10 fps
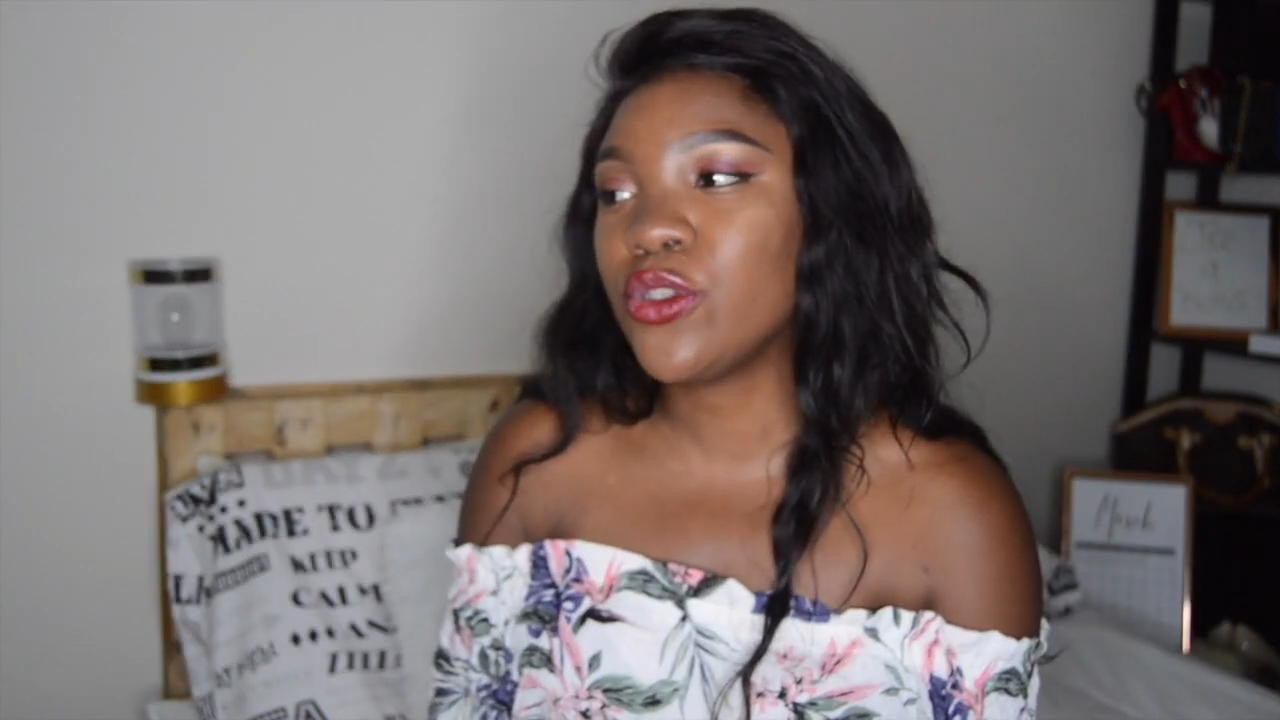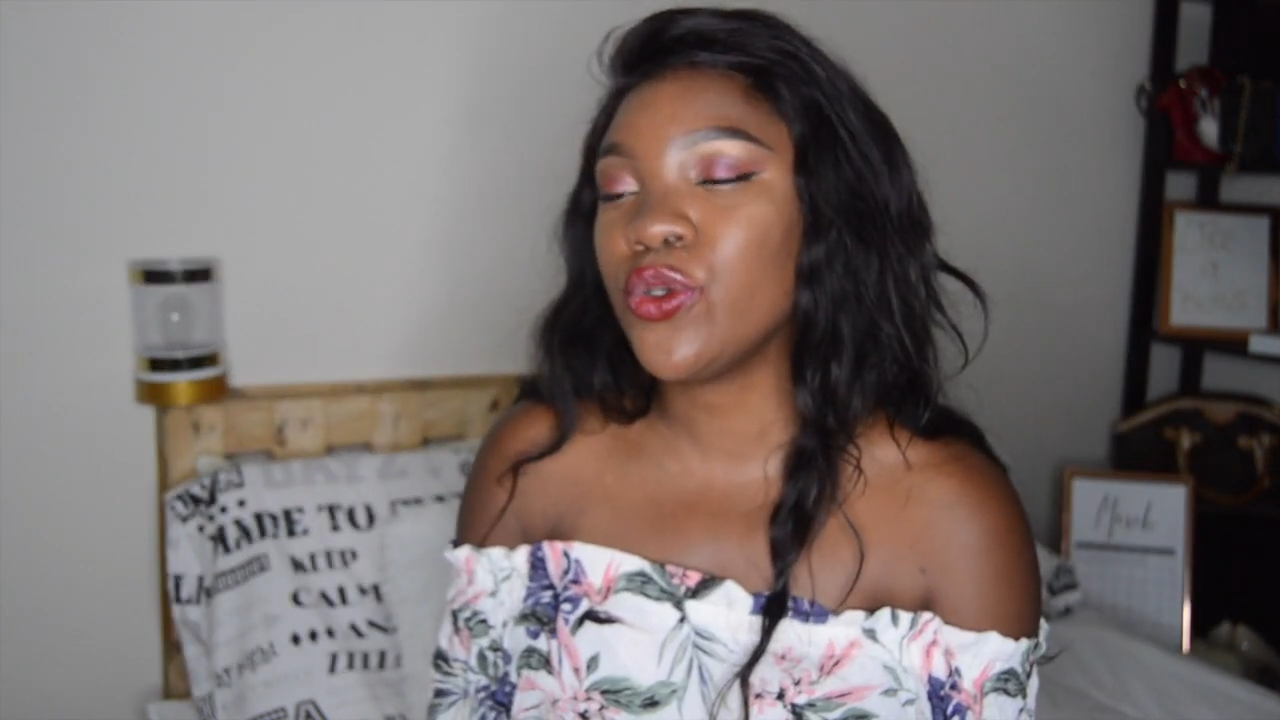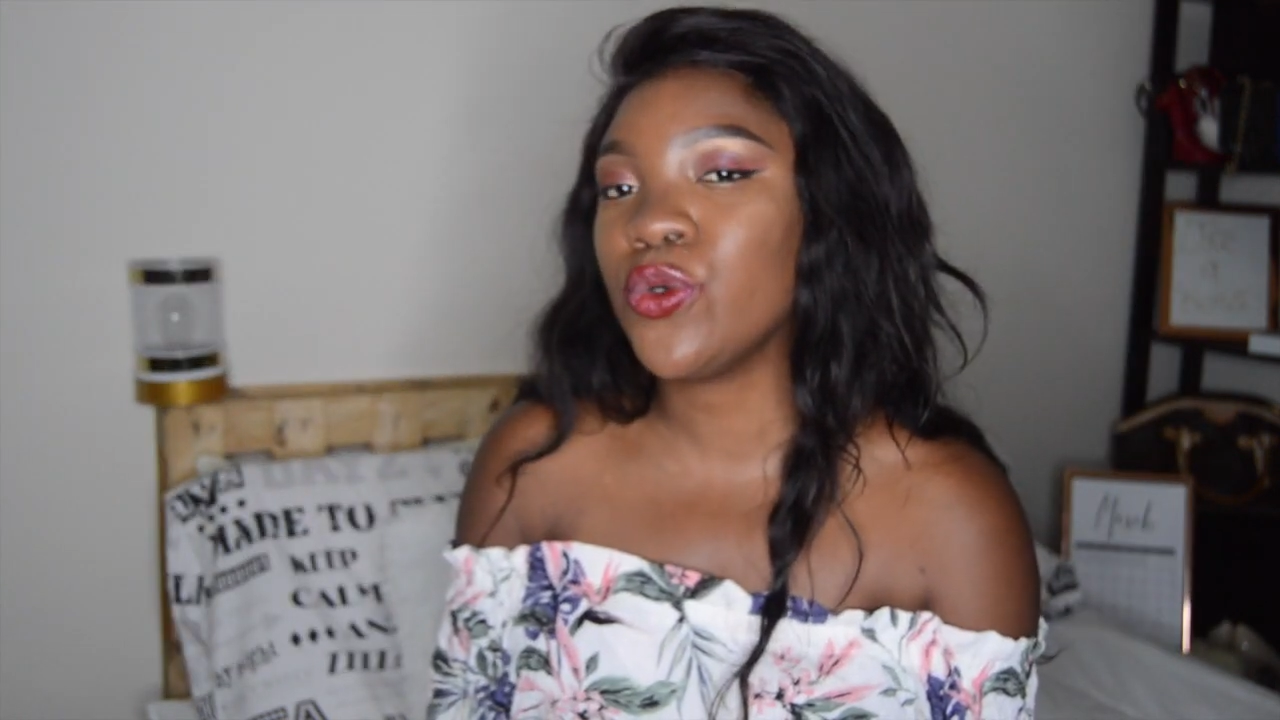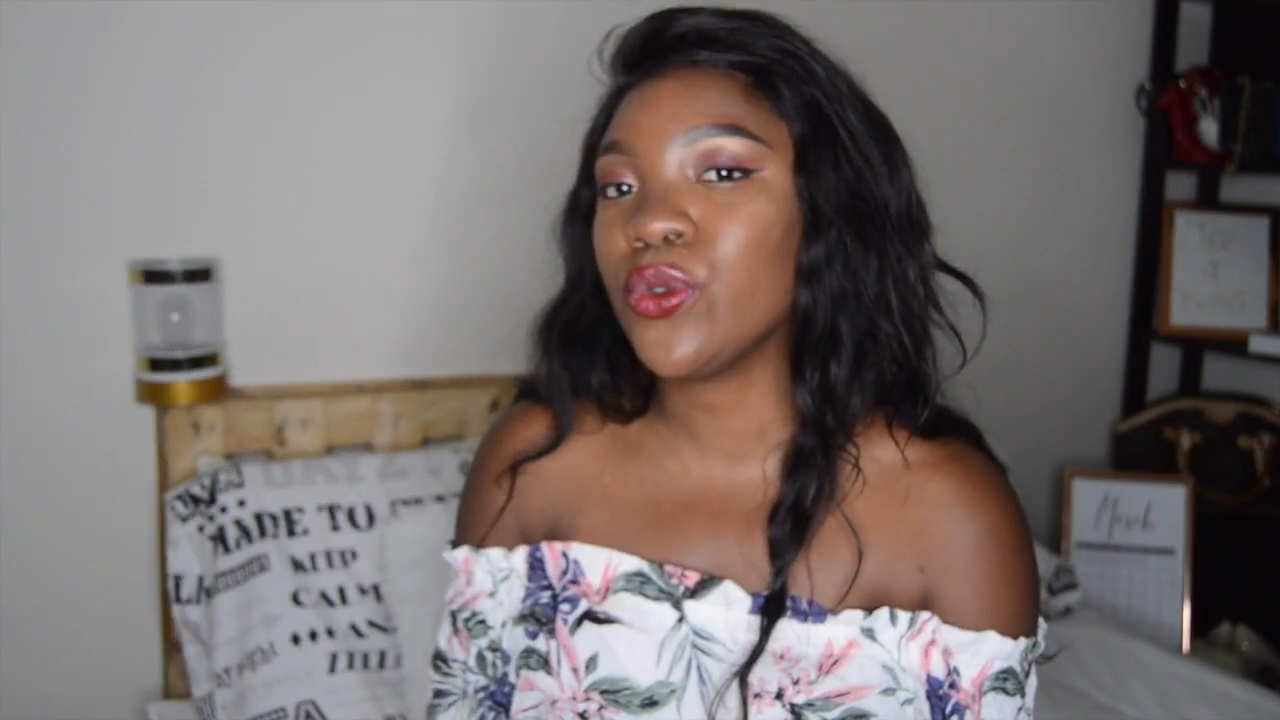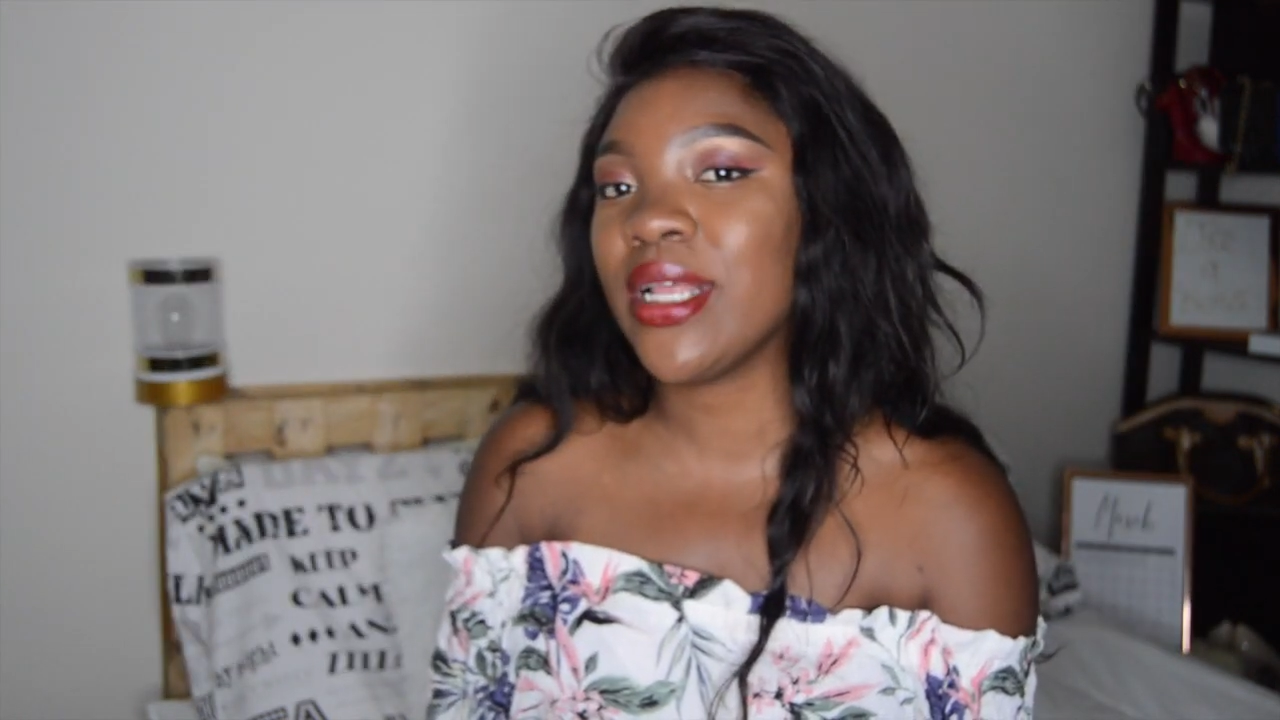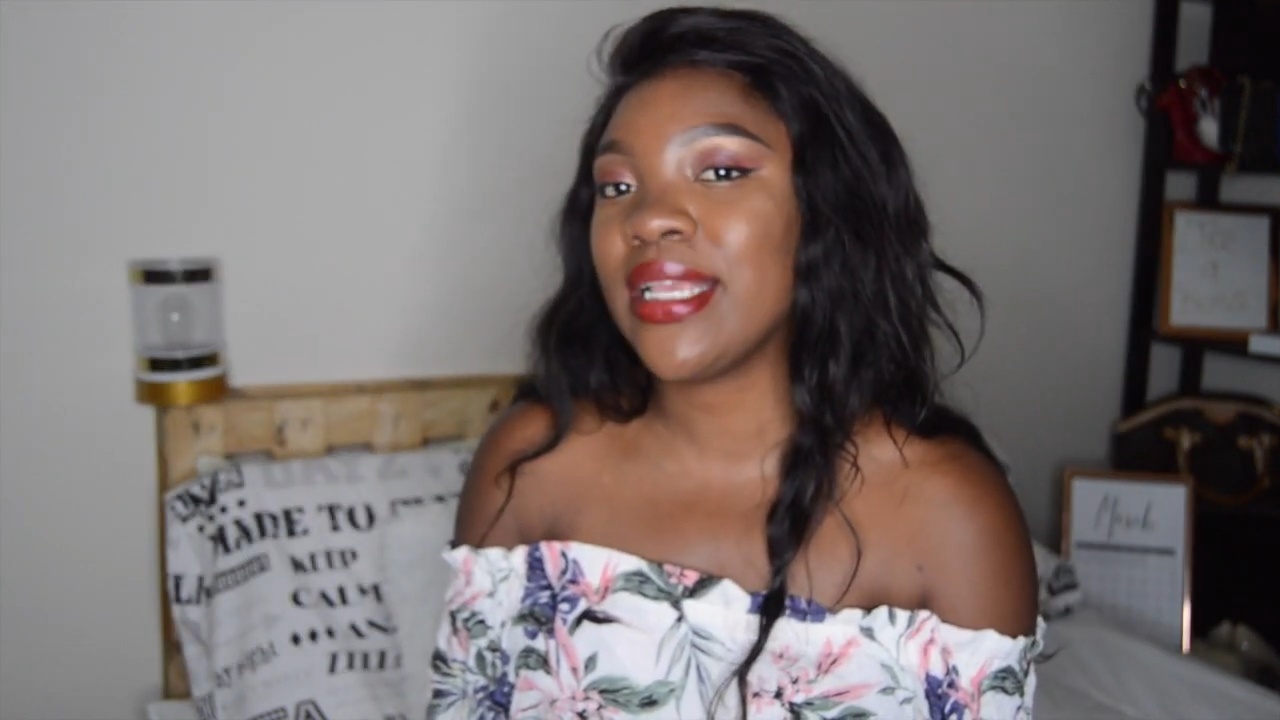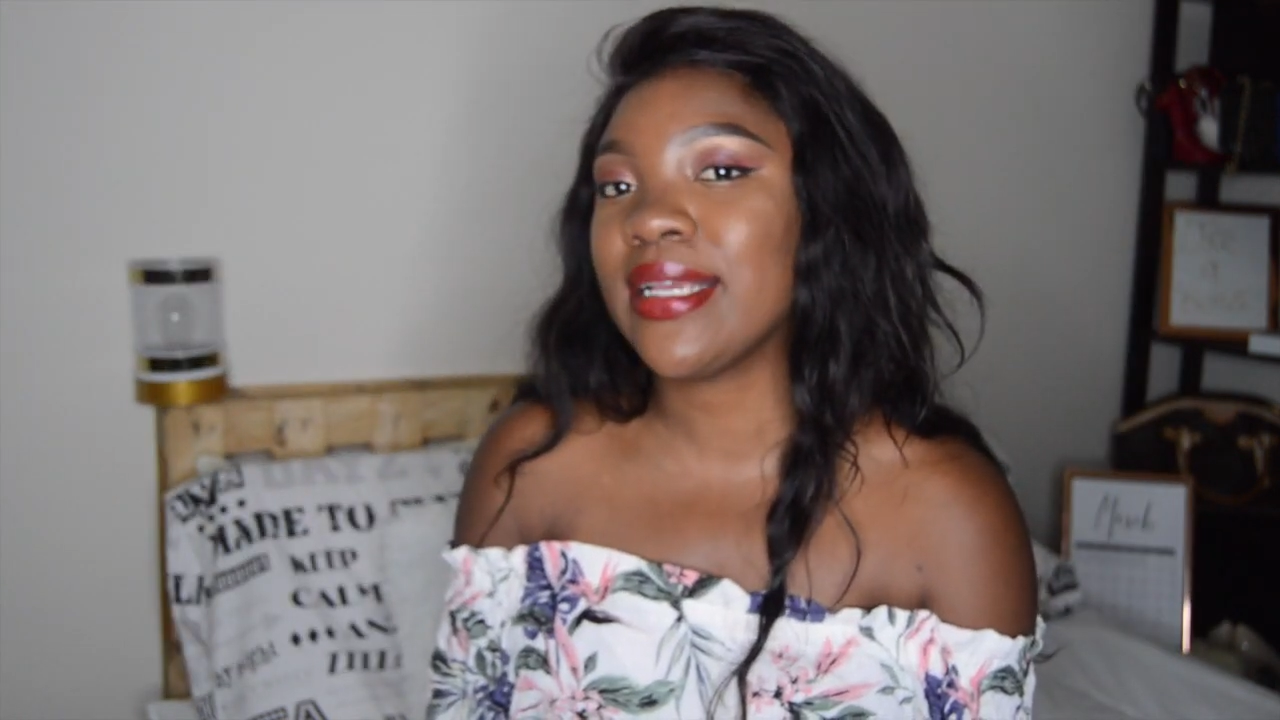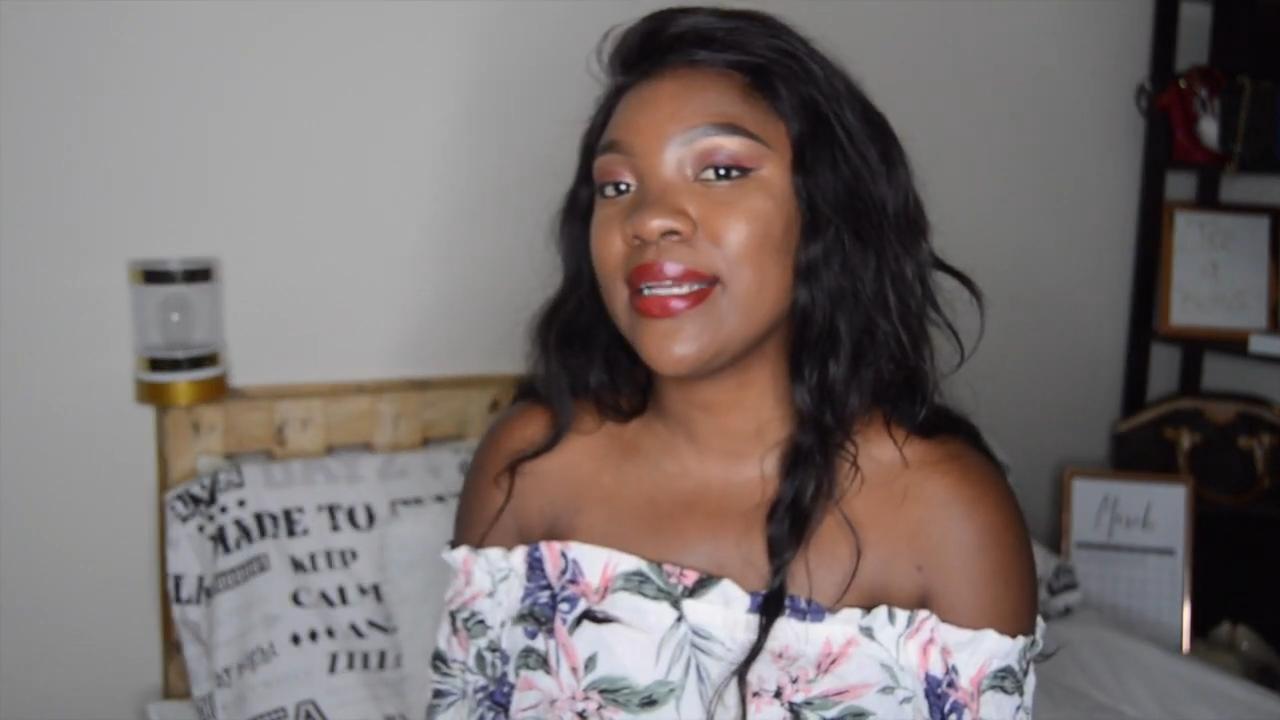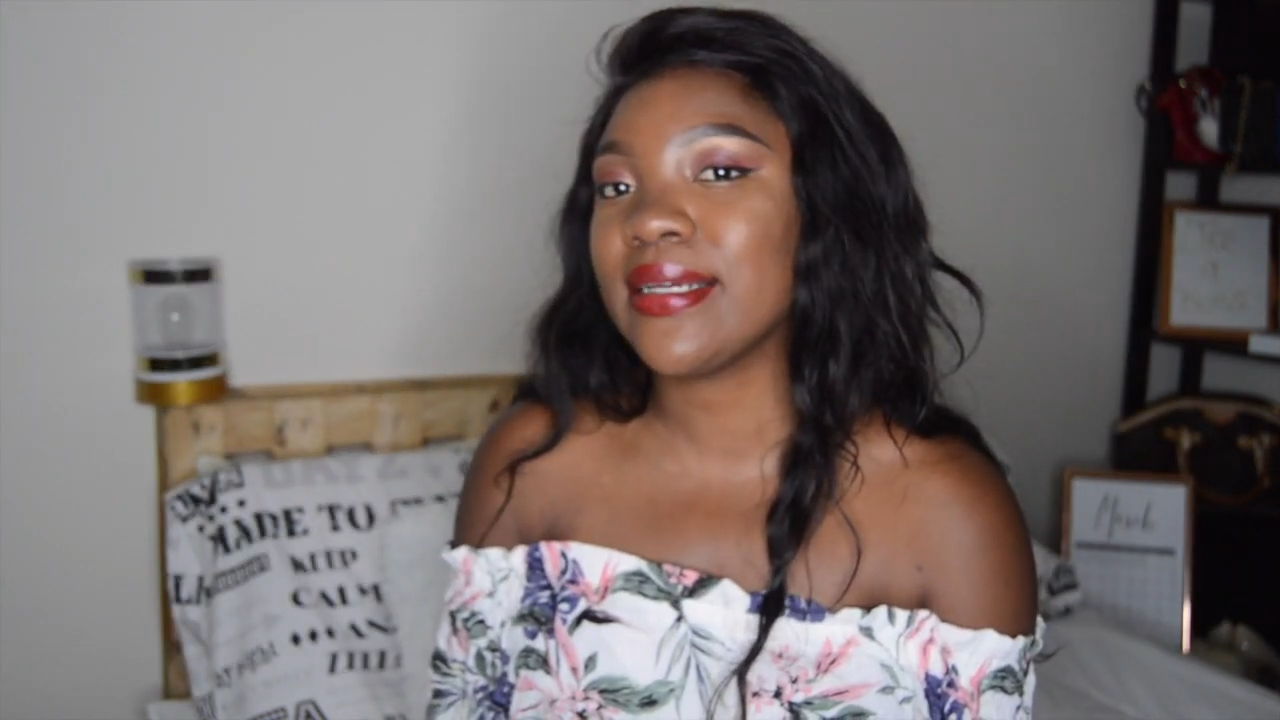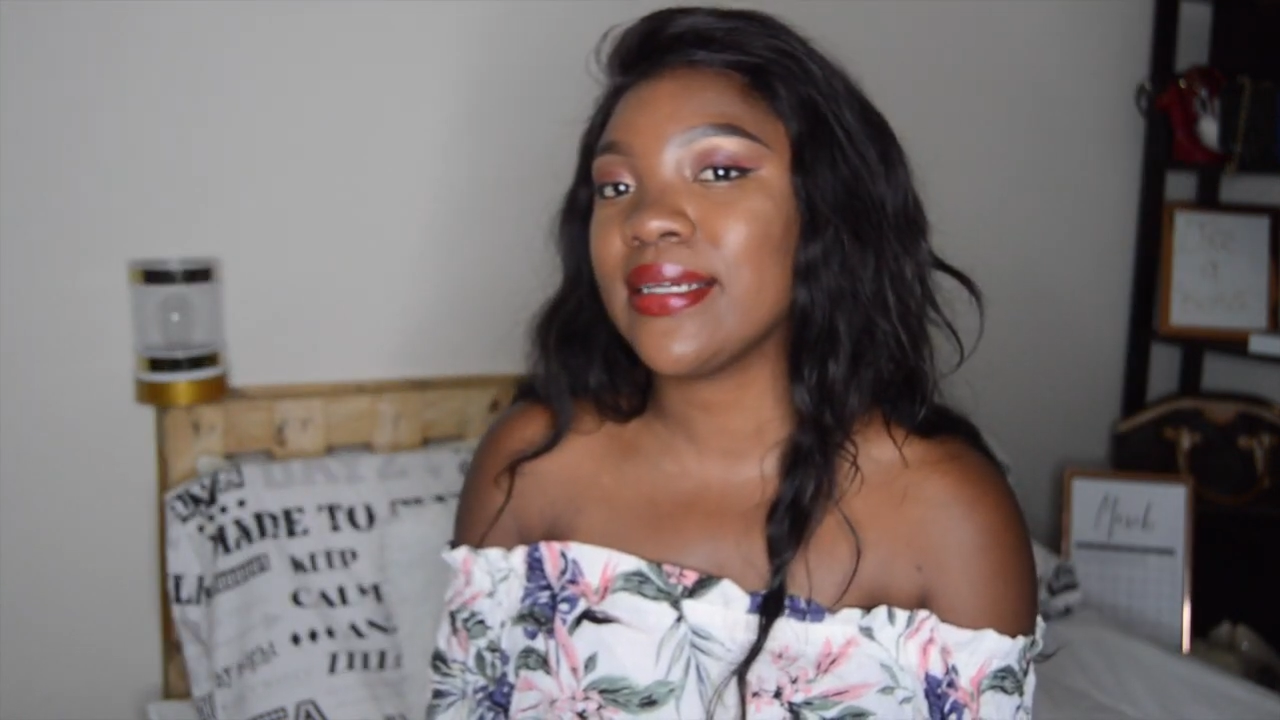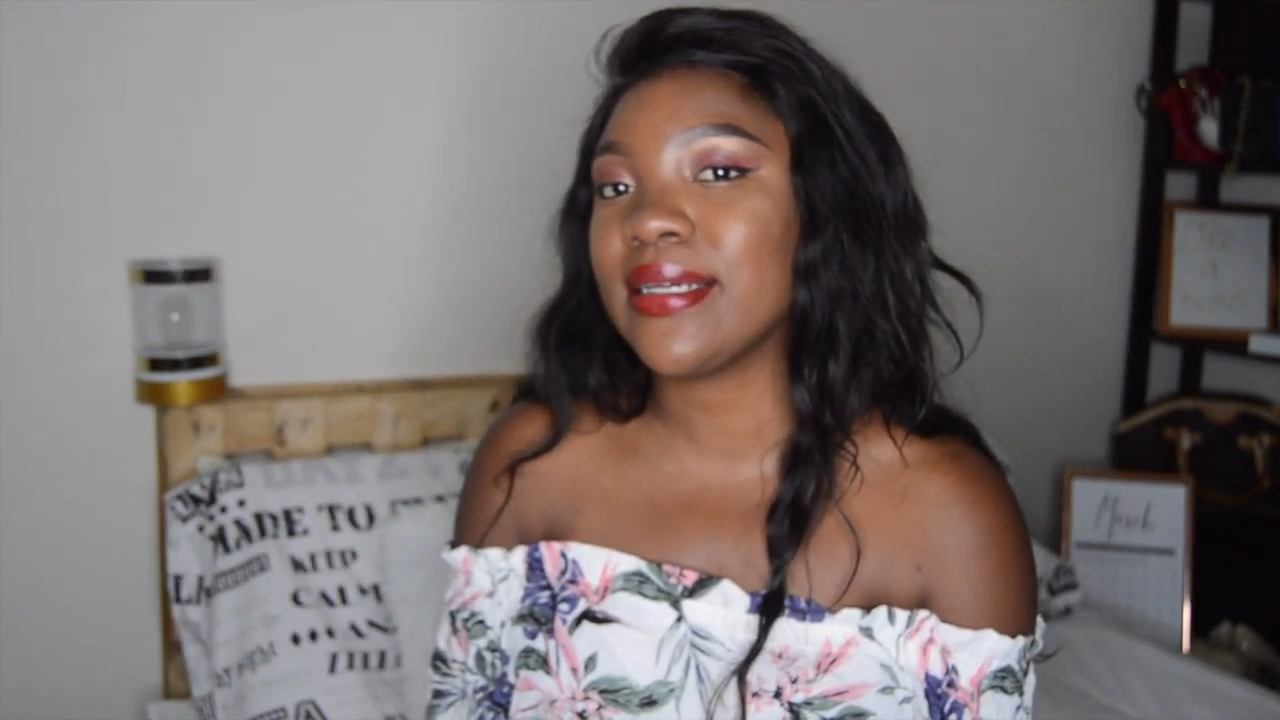to like